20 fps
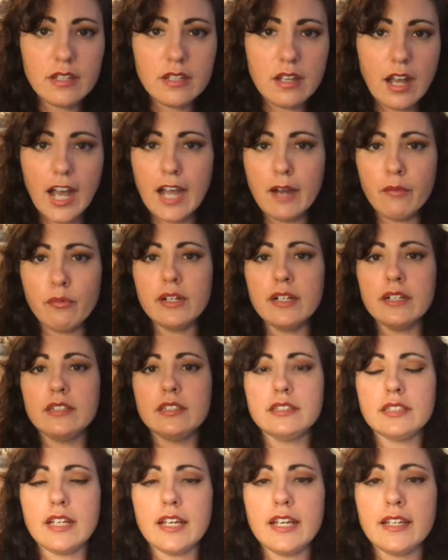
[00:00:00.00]
I wouldn't
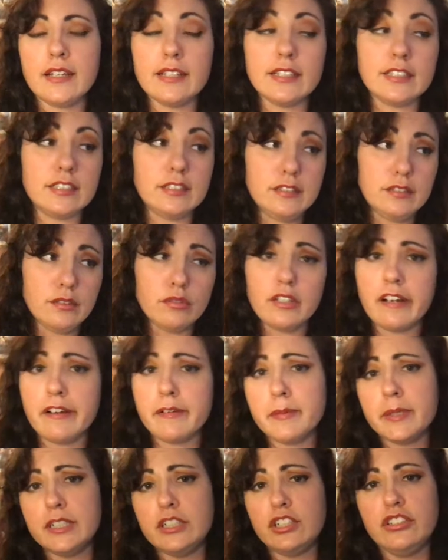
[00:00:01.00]
say this is still going to
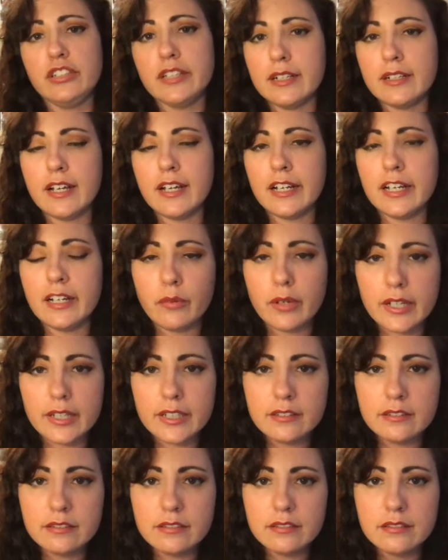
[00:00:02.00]
be shit
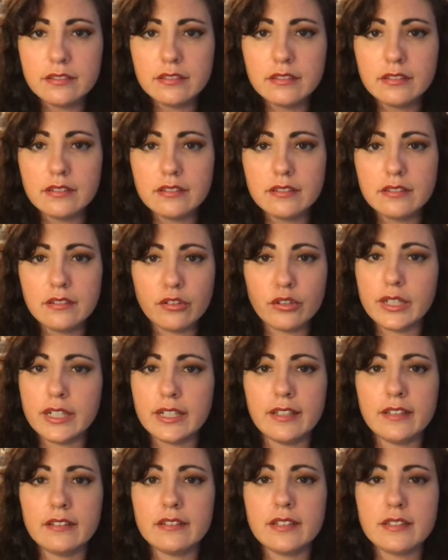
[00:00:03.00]
anyway. Or
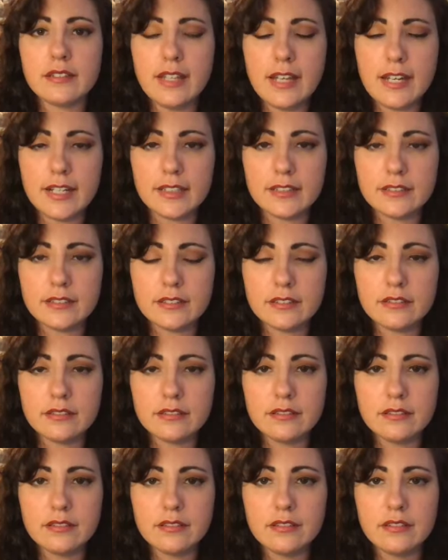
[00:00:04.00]
anything like that.
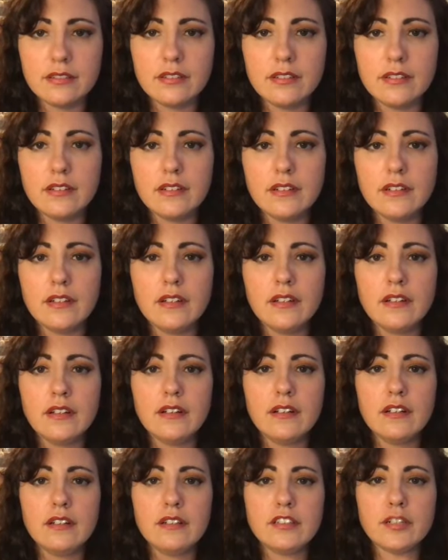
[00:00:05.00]

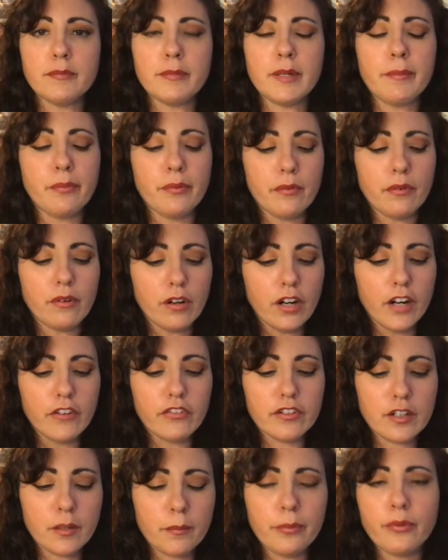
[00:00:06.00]
So my
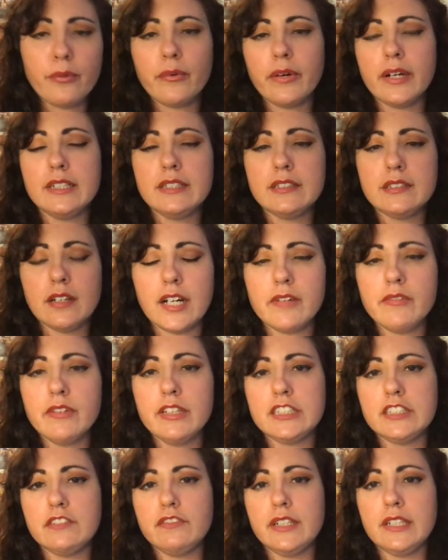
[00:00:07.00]
overall point of
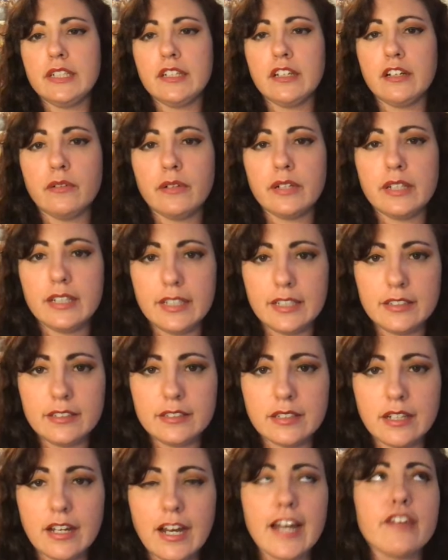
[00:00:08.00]
this video
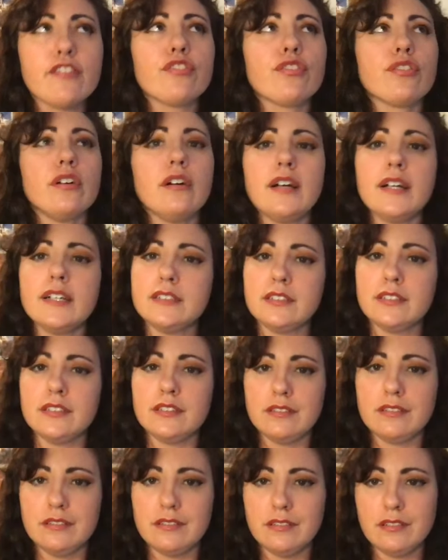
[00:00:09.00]
is I thought
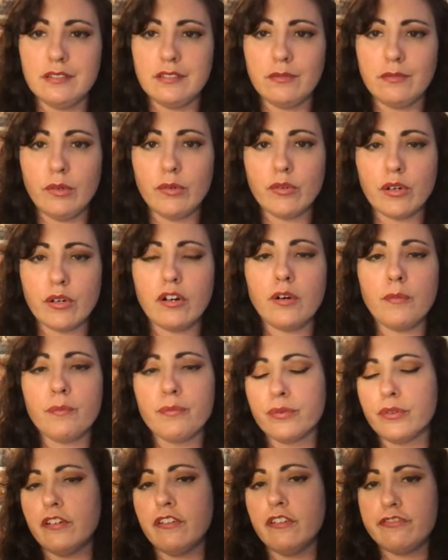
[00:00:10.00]
we were all
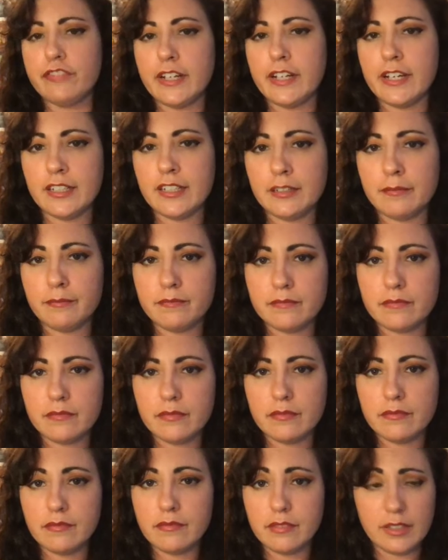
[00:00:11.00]
pro-fandom.
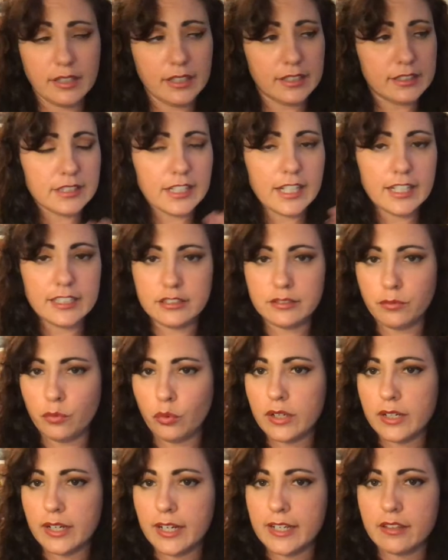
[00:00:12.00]
At least that's
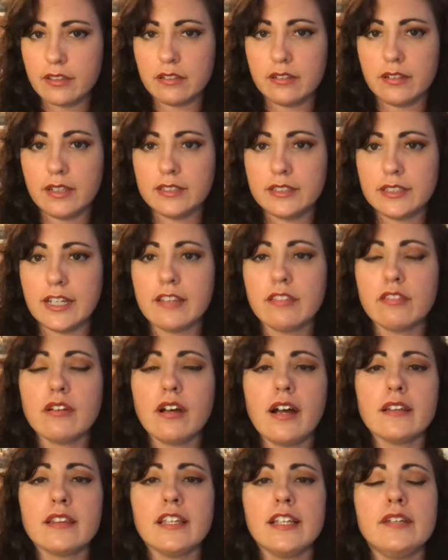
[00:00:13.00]
what I thought. I
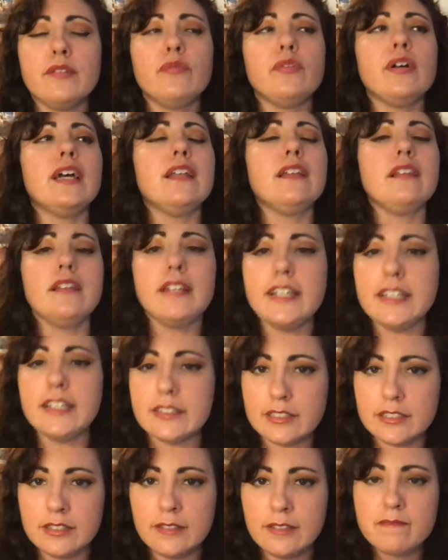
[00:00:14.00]
thought that at
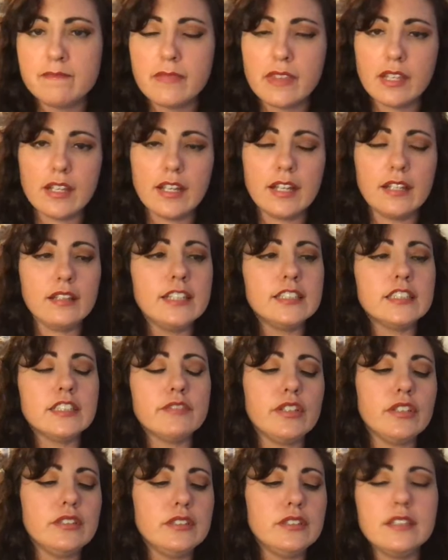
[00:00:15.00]
least if
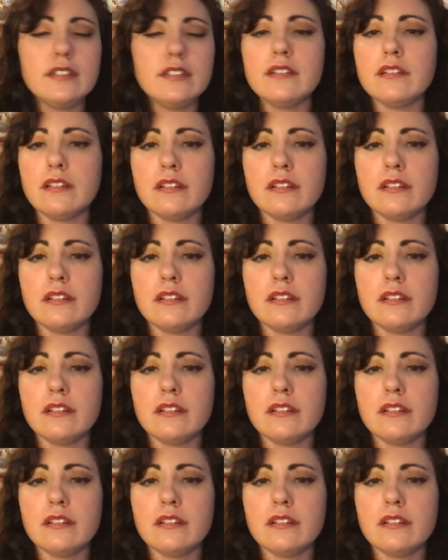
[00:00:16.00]
you didn't